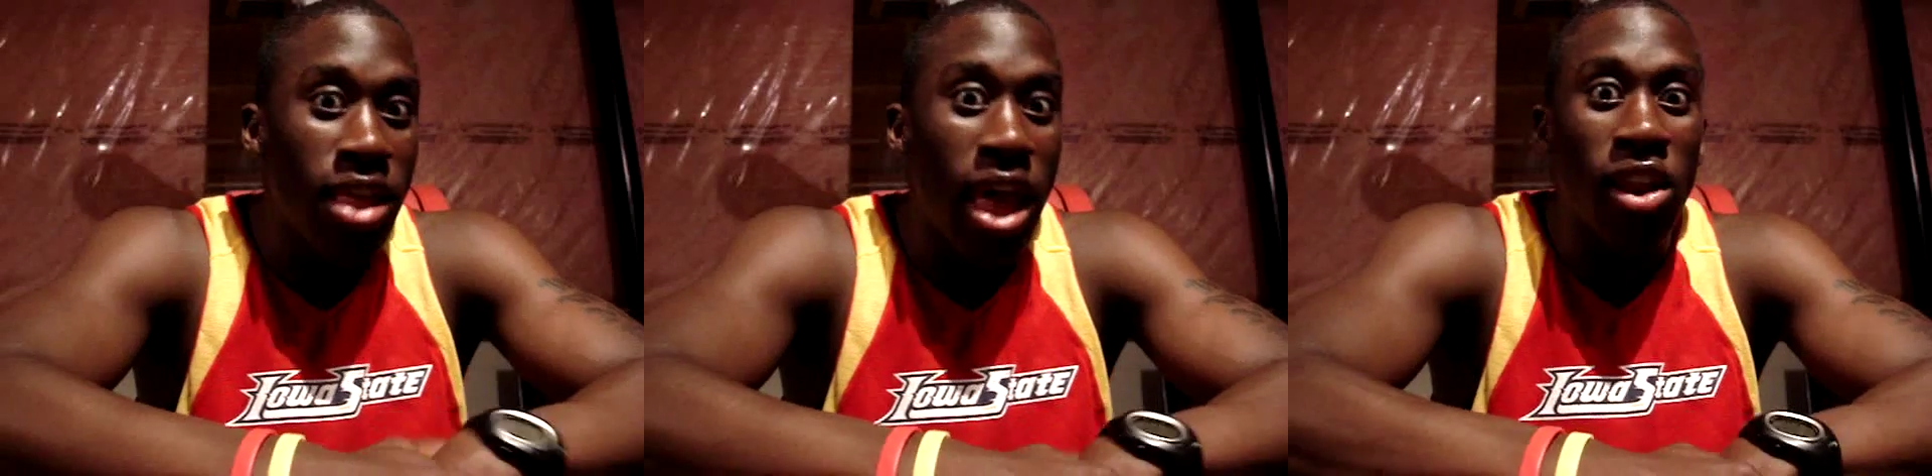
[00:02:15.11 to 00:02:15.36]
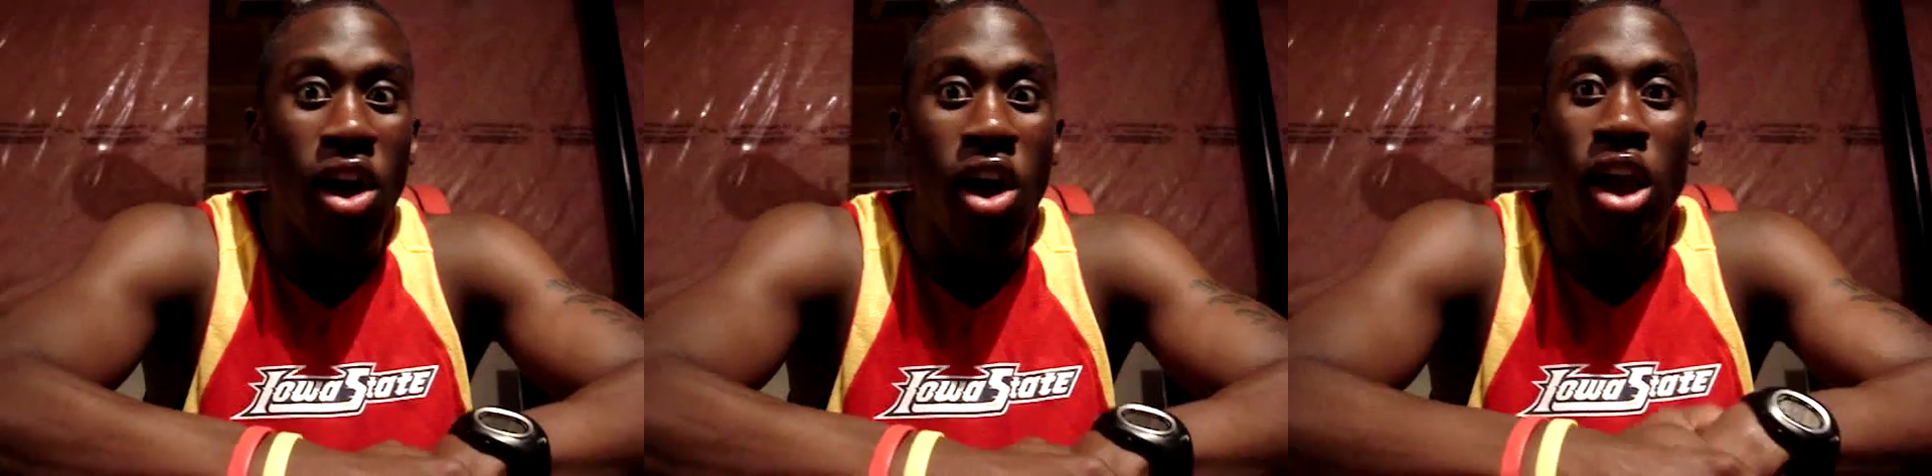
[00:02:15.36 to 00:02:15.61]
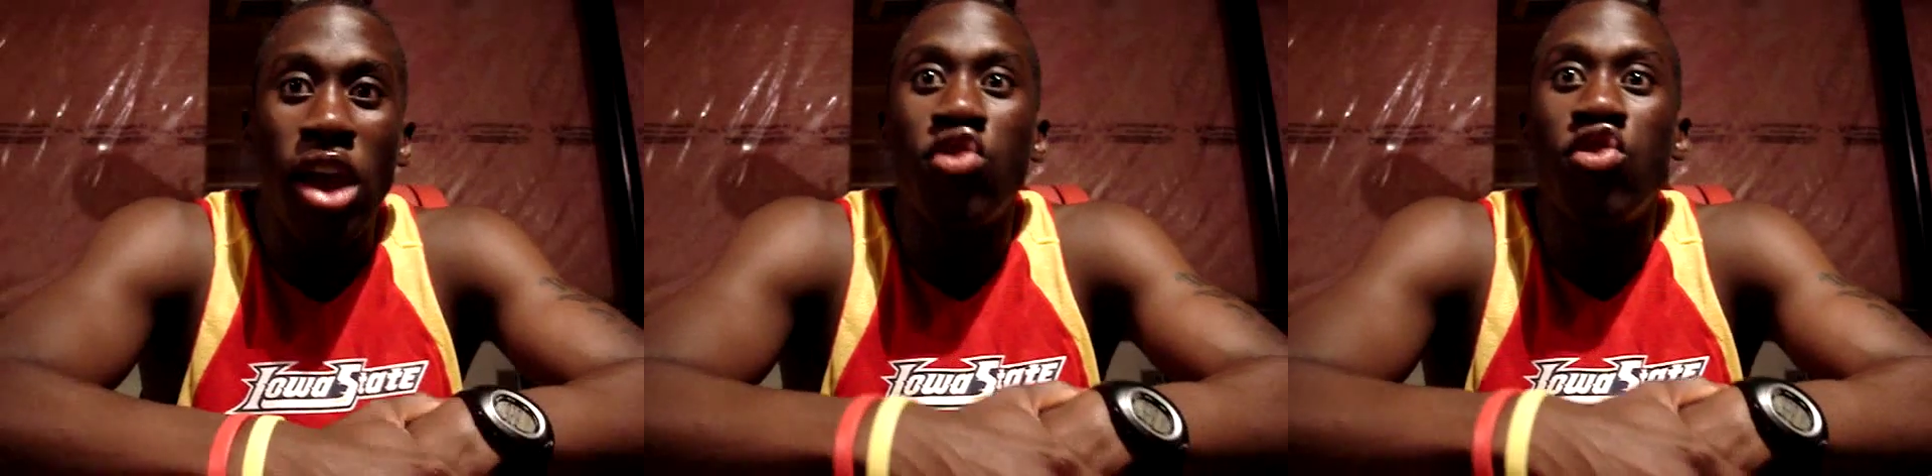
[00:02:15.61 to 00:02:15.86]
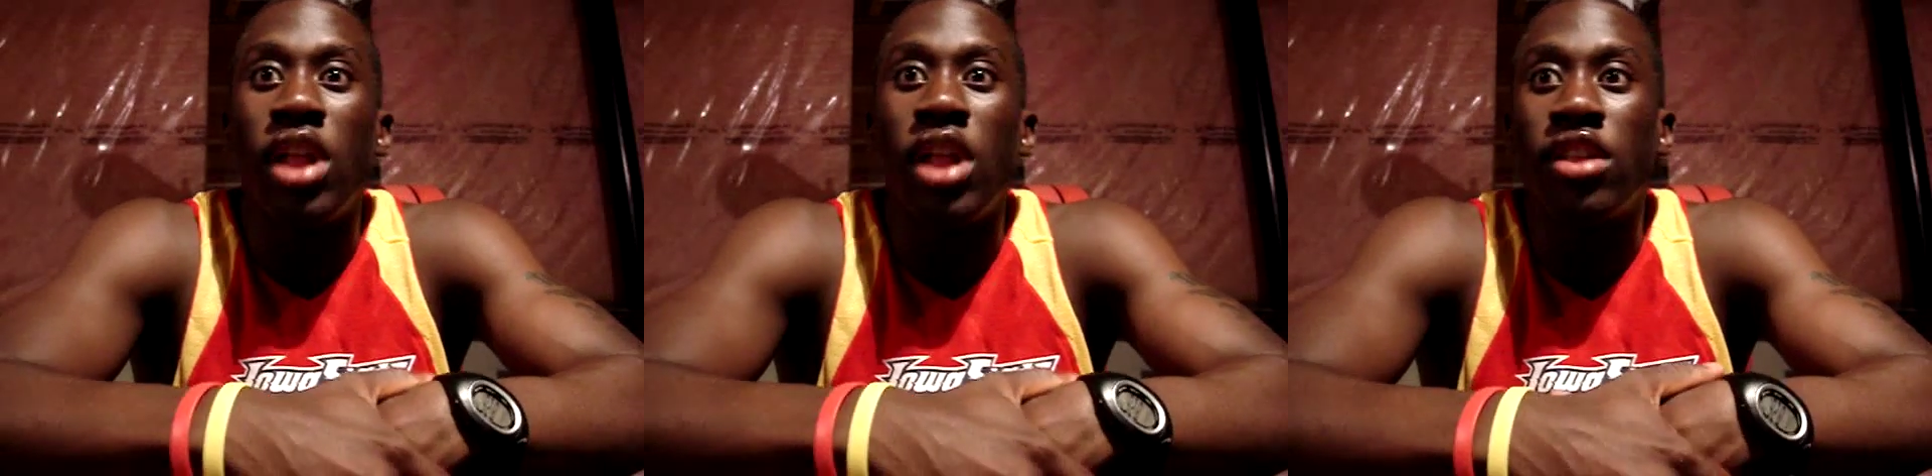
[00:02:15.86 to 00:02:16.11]
that long. I
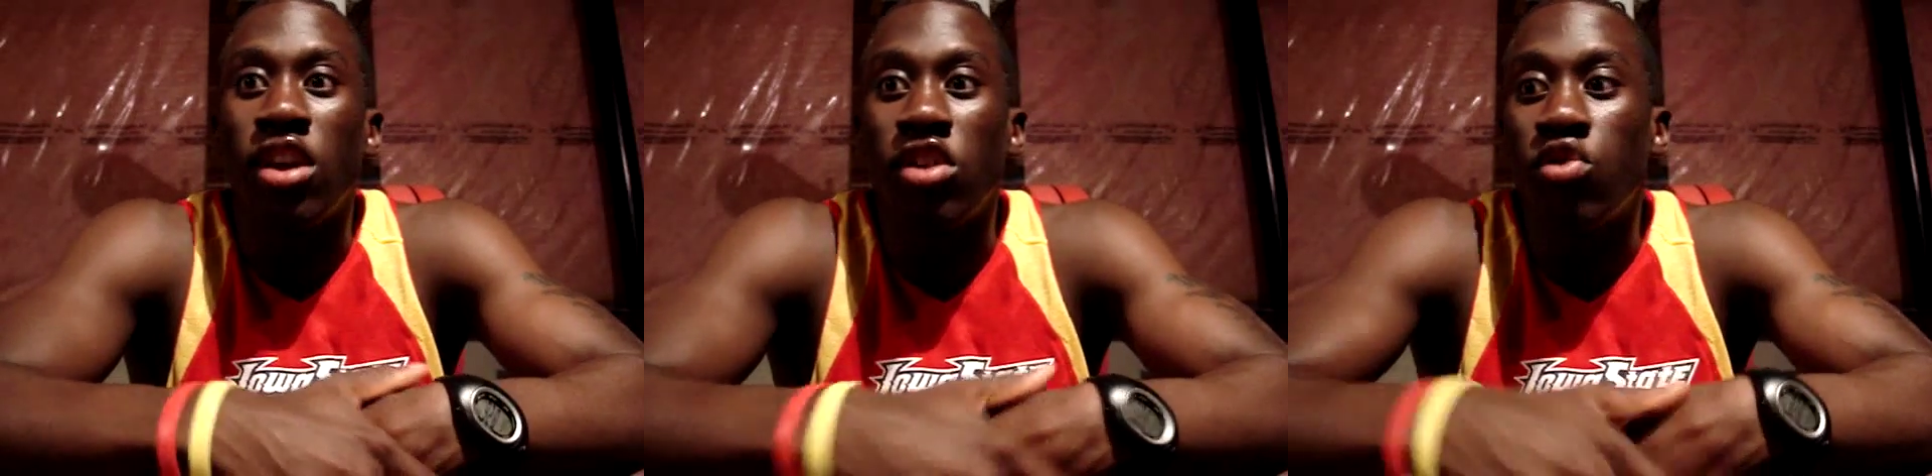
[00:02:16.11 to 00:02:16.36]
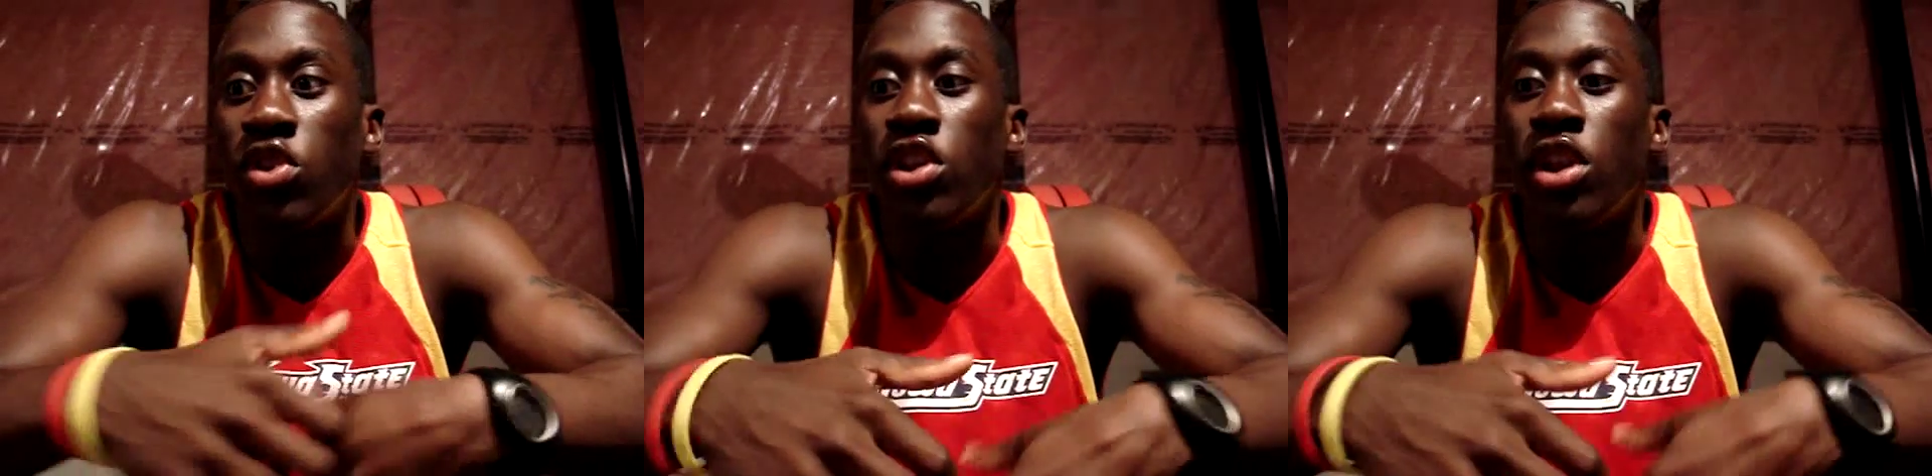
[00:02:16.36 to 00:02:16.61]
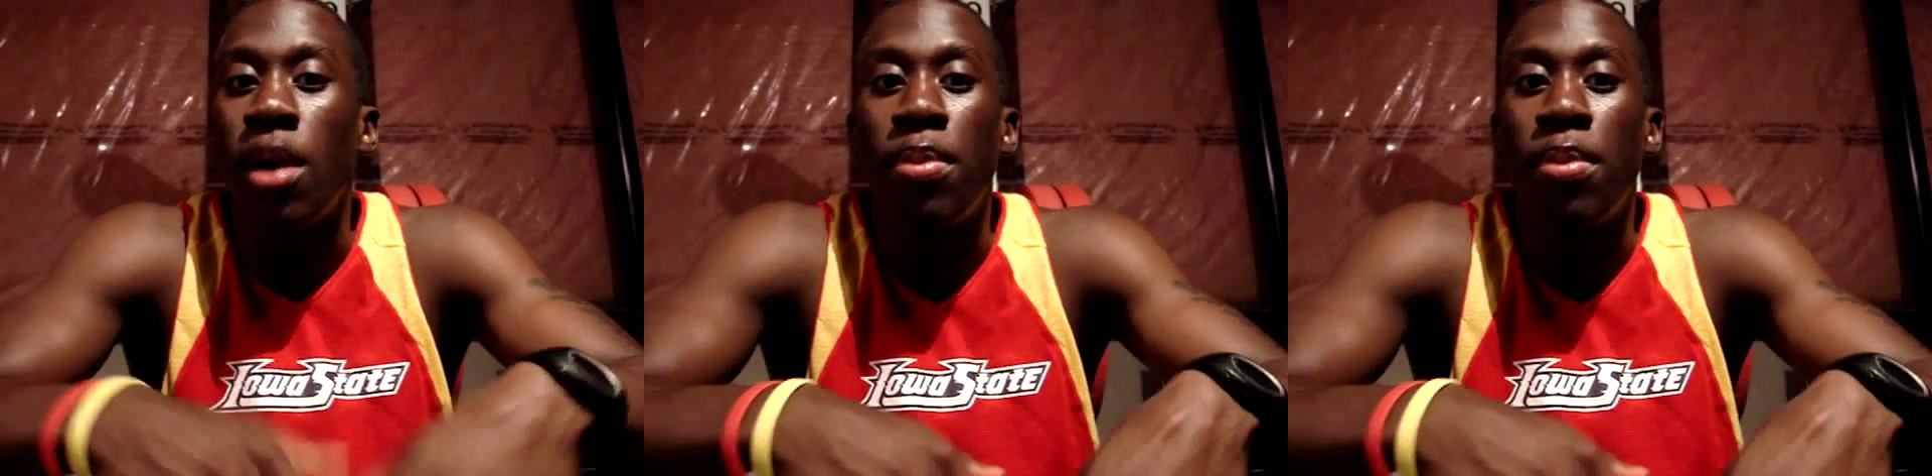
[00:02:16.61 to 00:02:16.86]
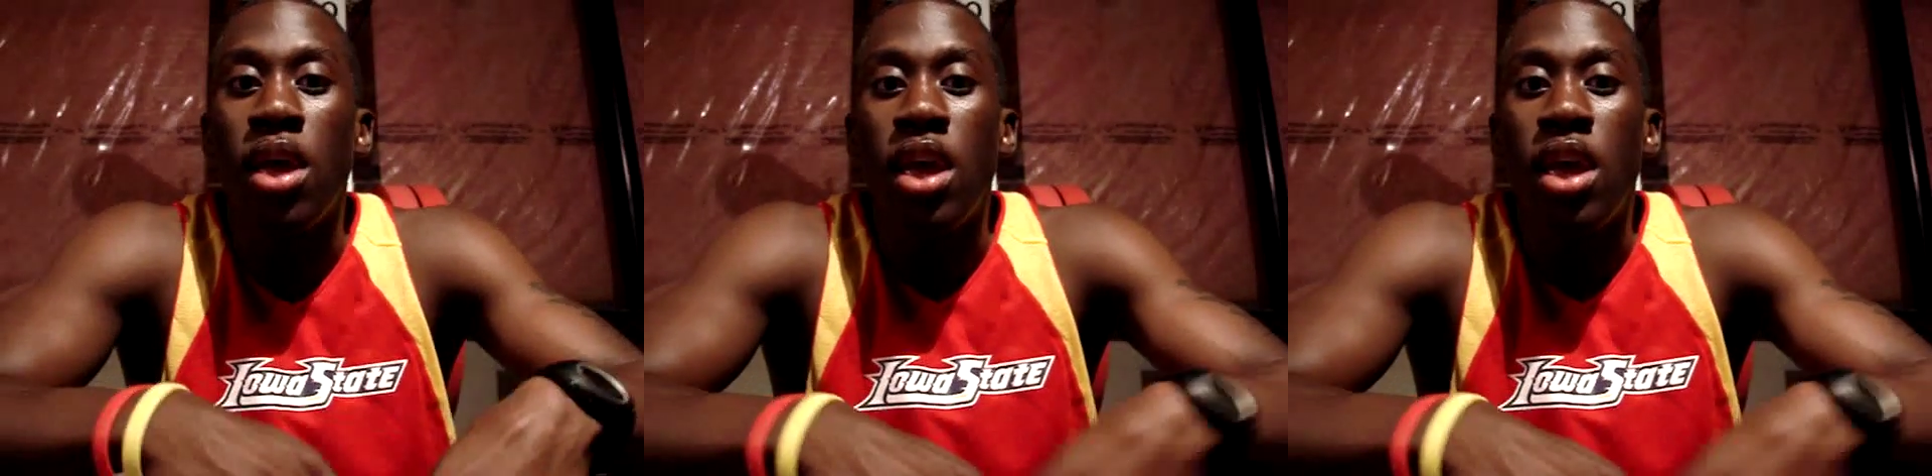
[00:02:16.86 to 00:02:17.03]
usually like to switch it up.